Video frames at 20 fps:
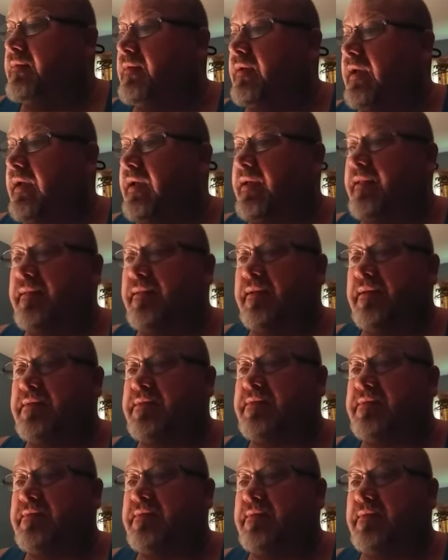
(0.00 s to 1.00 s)

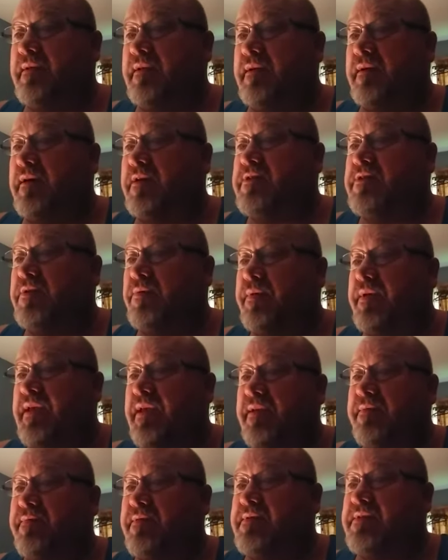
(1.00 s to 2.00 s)
handless, and also
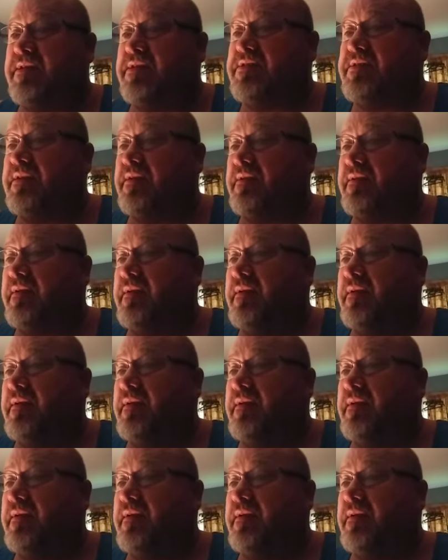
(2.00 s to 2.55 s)
heat resistant,